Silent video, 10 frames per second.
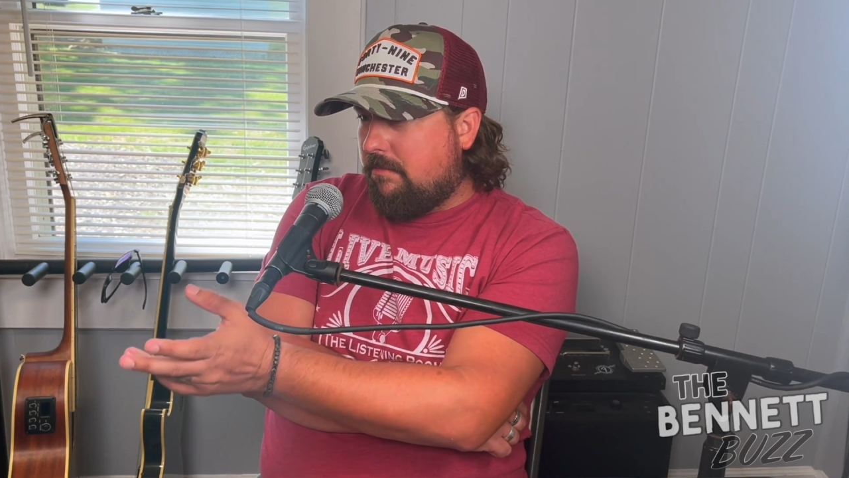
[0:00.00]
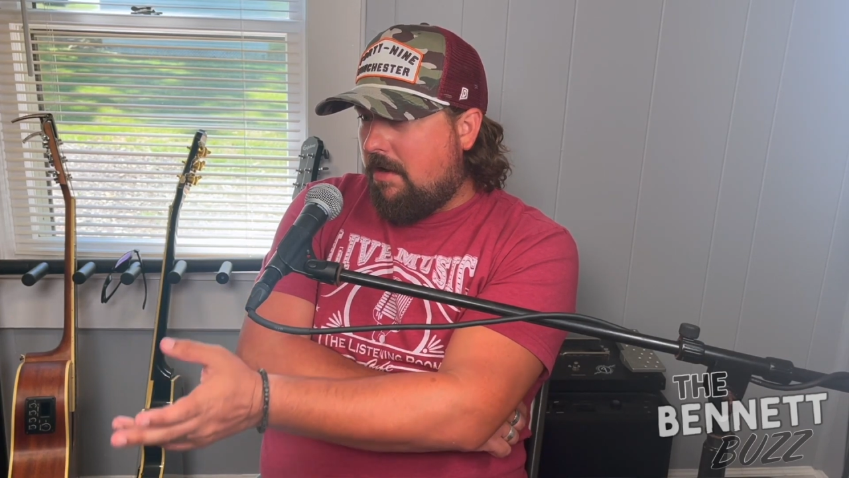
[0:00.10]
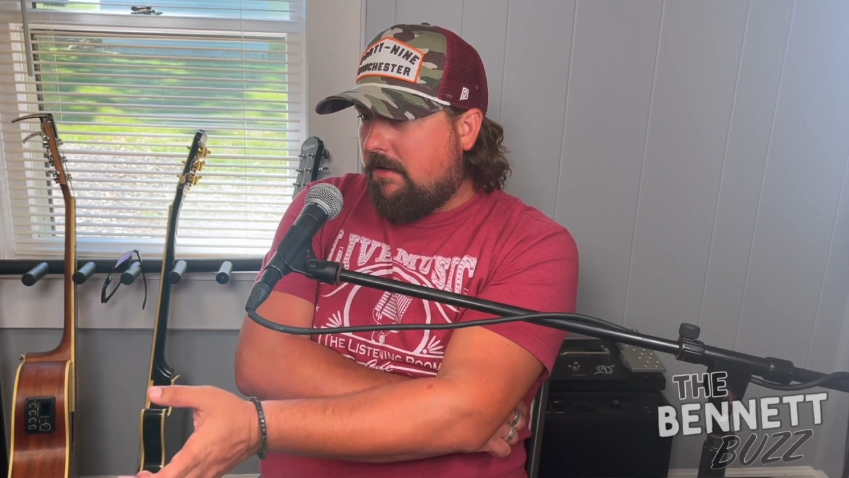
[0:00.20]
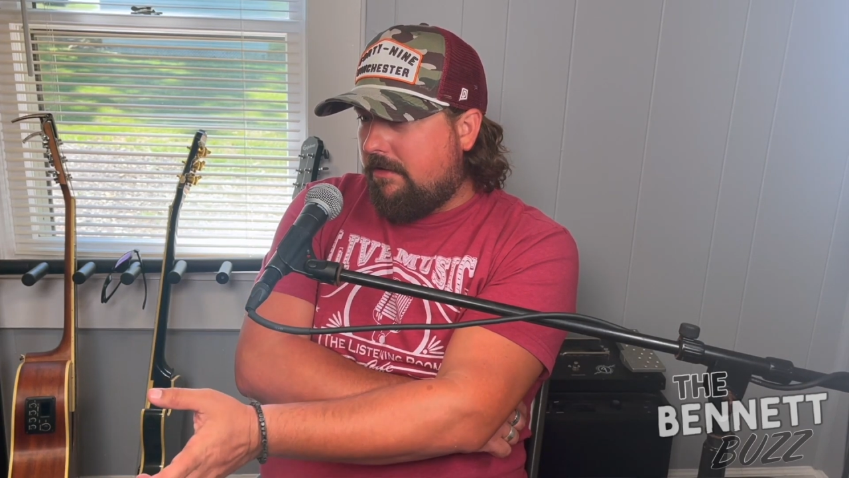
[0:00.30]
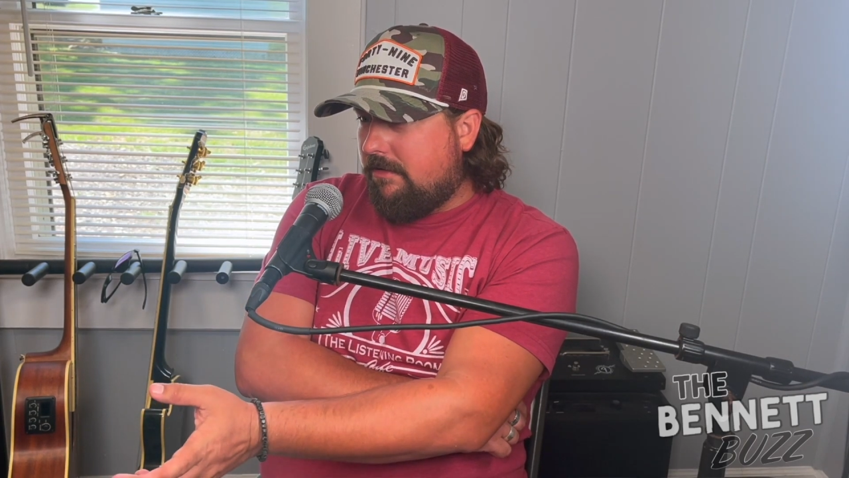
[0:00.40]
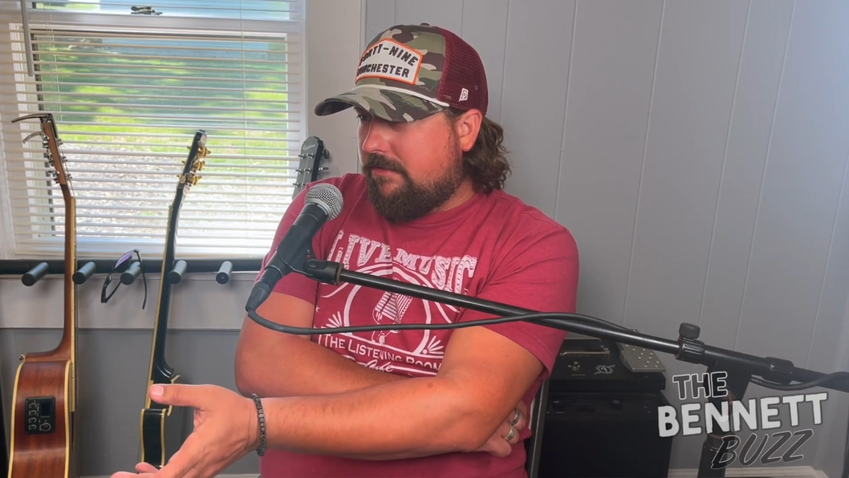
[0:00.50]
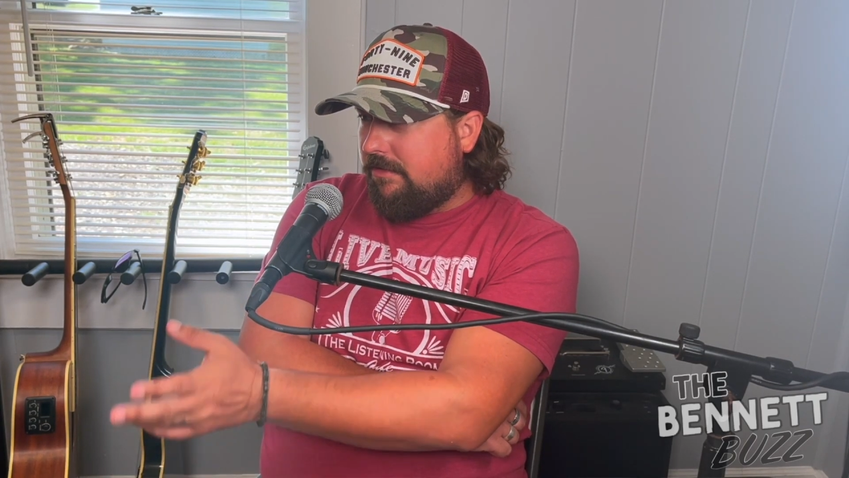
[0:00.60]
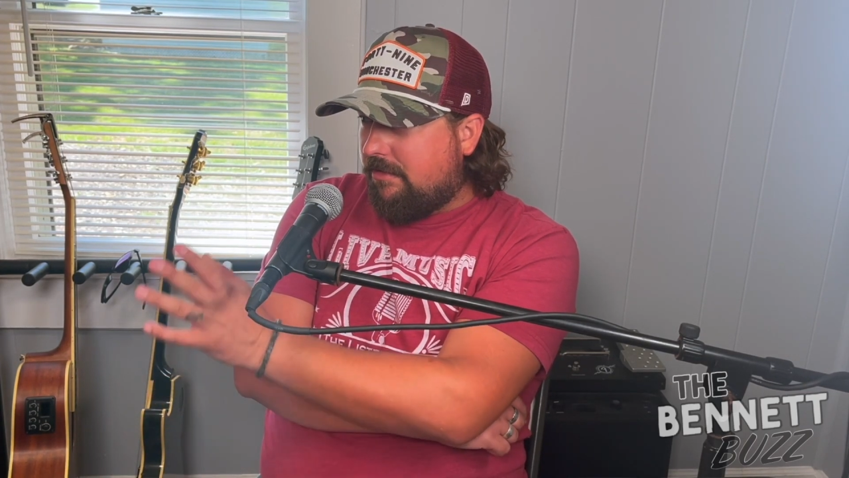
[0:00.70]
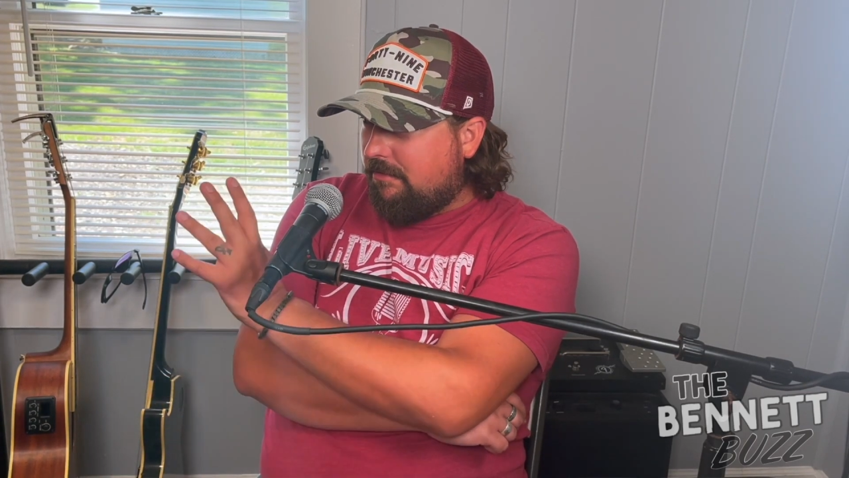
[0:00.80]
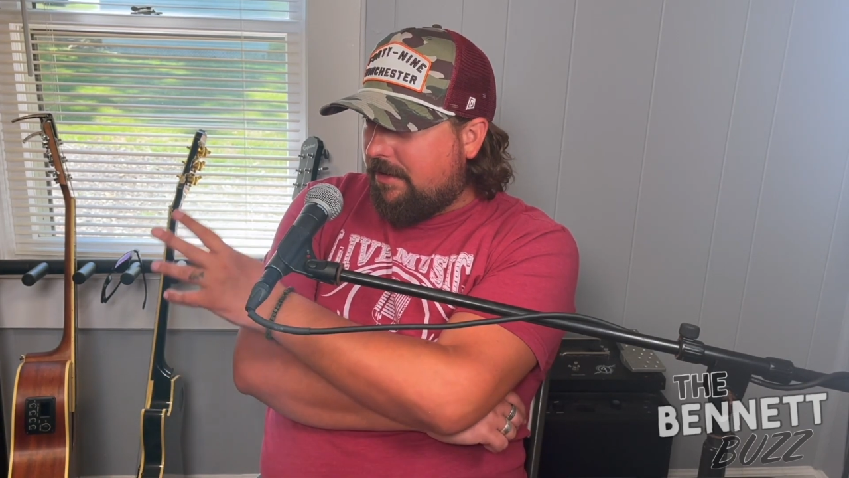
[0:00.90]
monitors
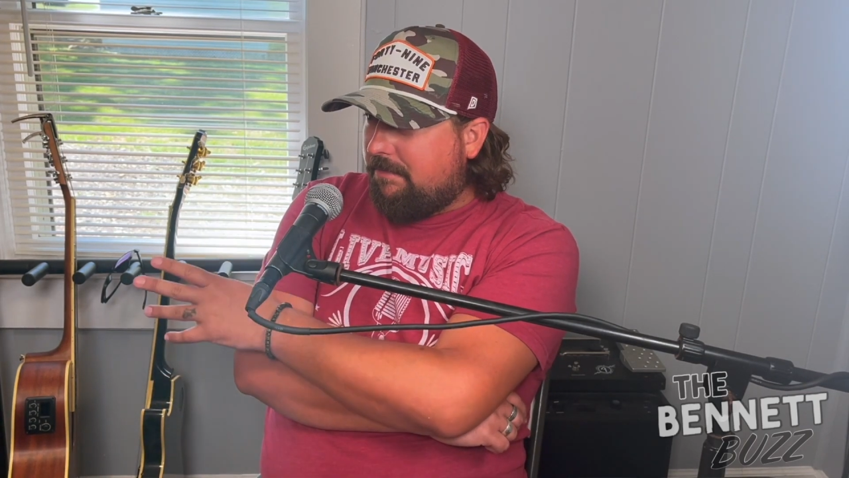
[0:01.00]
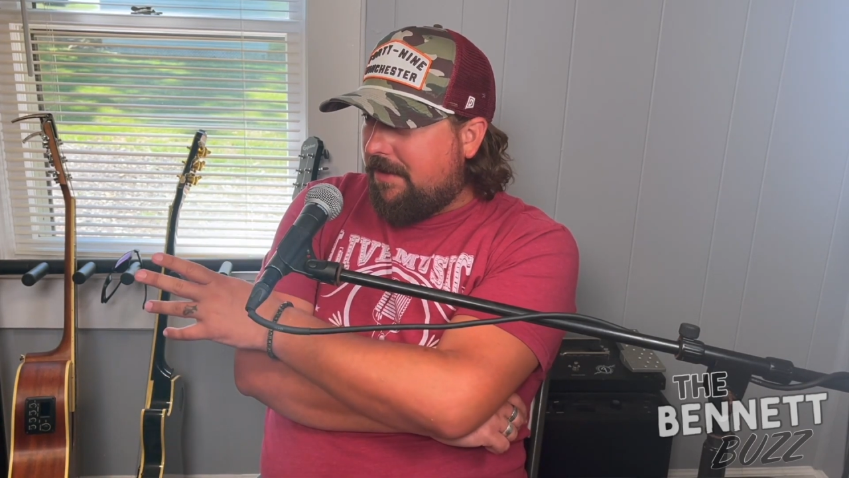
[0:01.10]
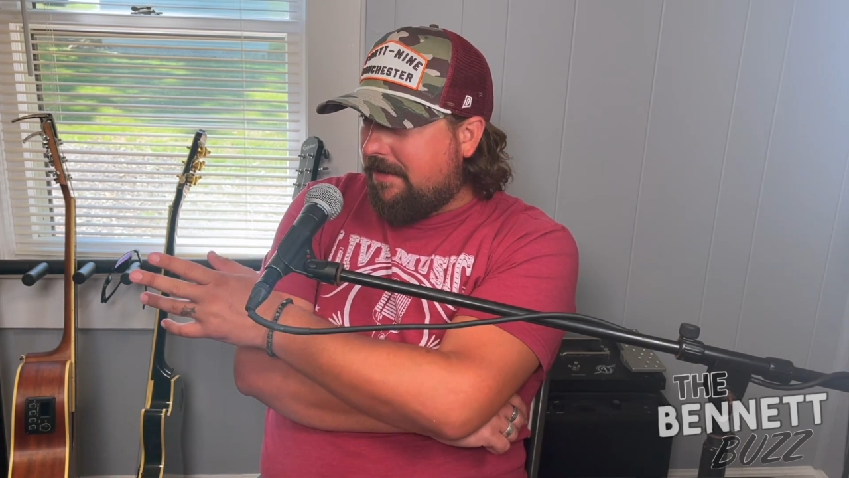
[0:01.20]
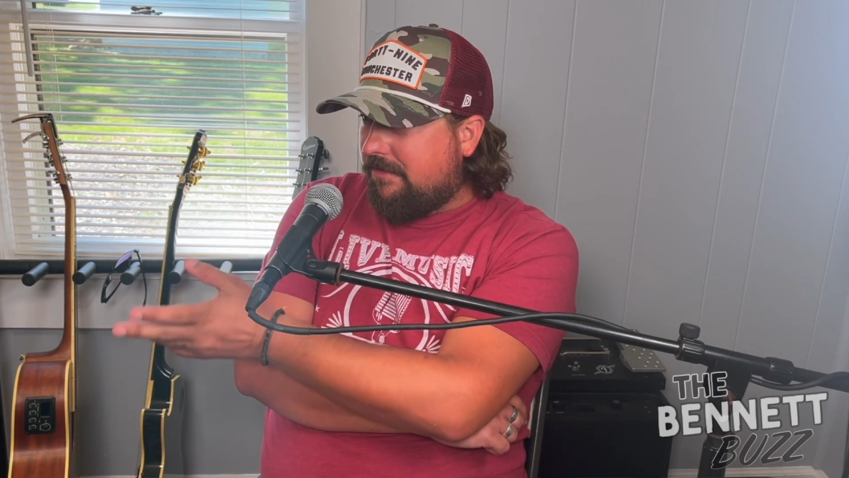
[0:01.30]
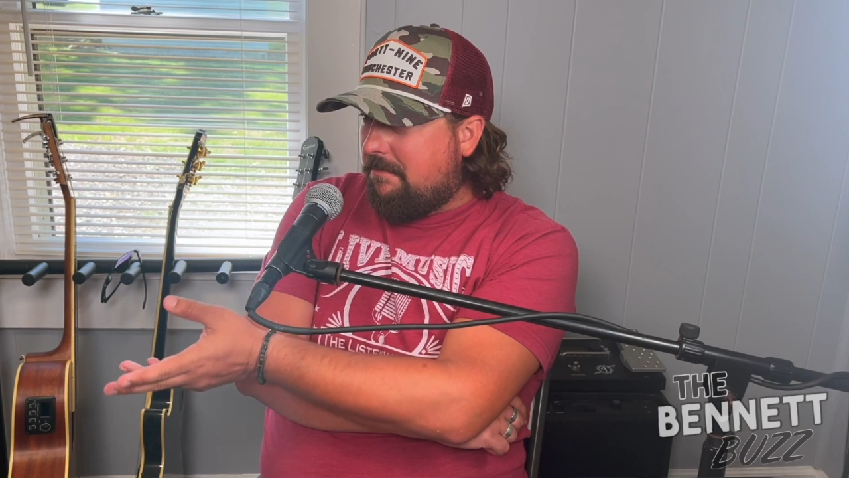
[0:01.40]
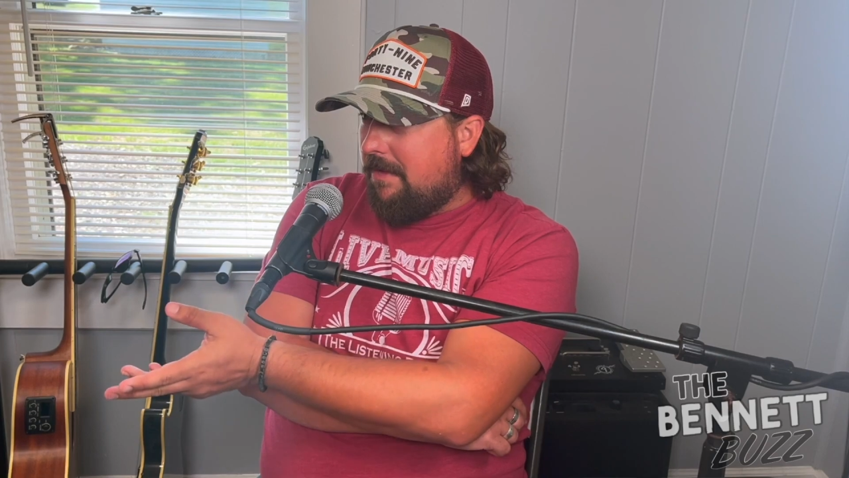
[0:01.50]
and threw it up there as a main.